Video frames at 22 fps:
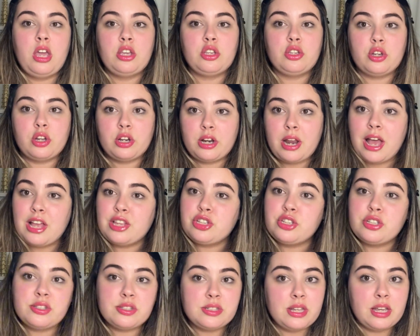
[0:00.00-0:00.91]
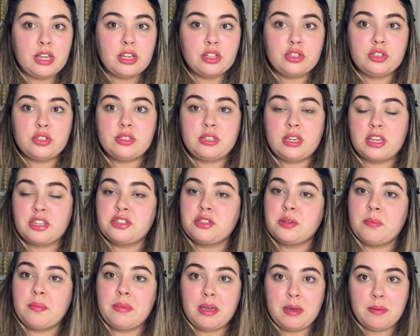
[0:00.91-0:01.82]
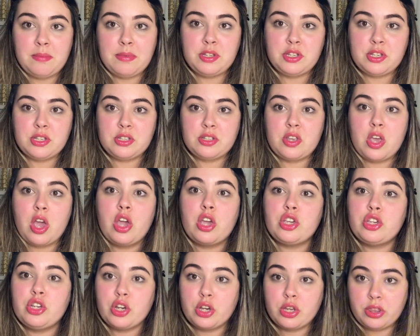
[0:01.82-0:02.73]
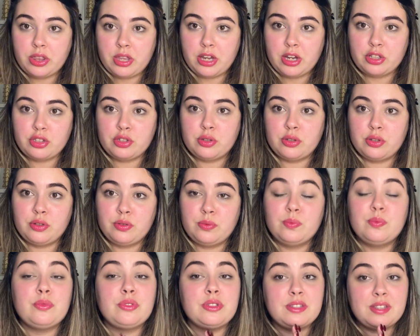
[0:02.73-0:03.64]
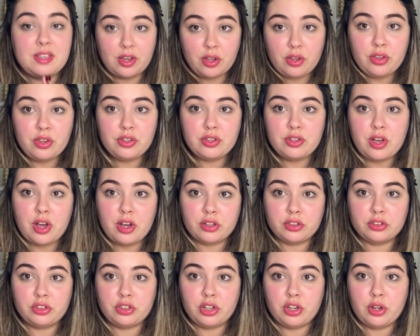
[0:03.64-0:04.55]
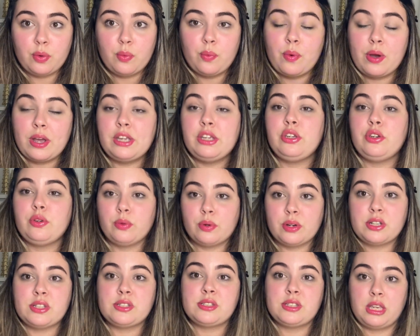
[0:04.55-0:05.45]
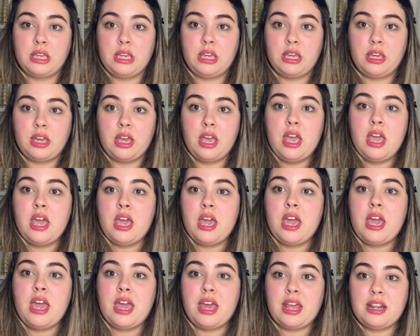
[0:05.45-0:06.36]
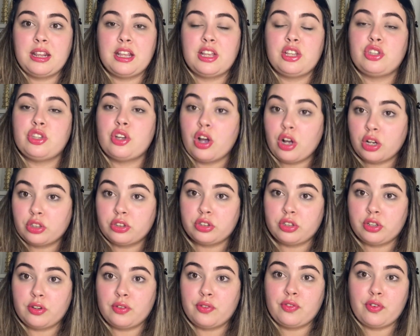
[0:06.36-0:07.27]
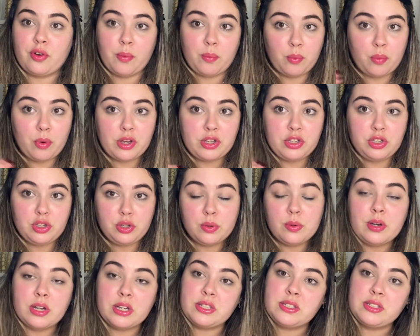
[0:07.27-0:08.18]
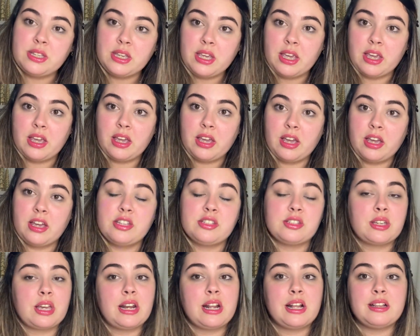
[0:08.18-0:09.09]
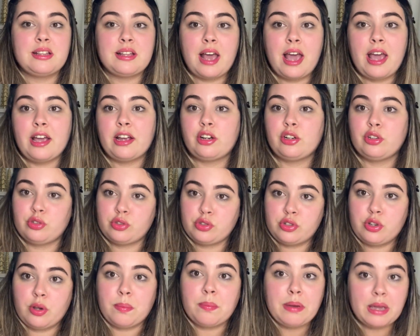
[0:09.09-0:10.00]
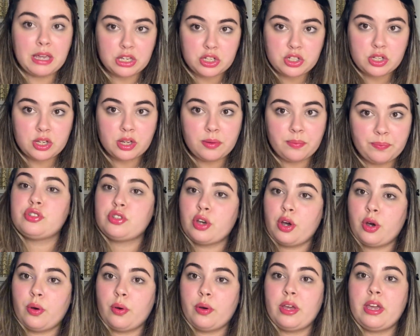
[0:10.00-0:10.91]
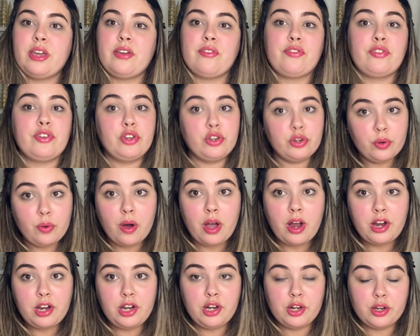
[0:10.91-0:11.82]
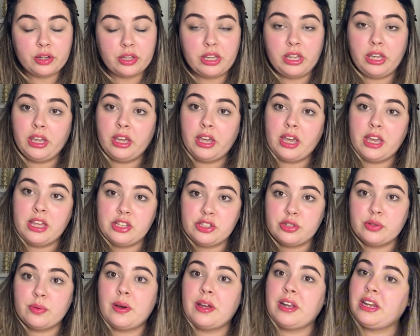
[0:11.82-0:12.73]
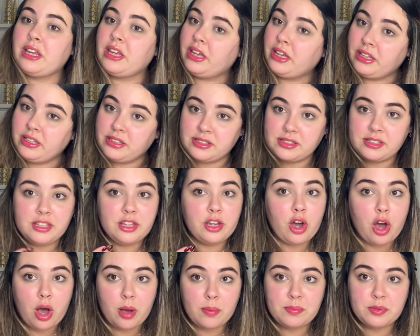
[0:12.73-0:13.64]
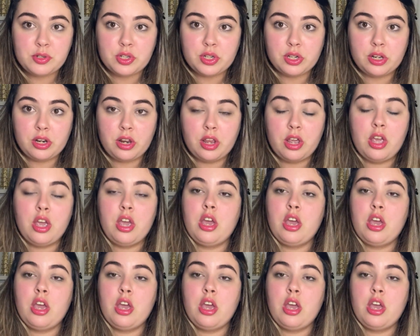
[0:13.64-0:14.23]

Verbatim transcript: You're not just there to take some images. You're there to tell the doctor what you are seeing, and the doctor, from what you are seeing, is gonna diagnose your patient. So if you are looking into an easy option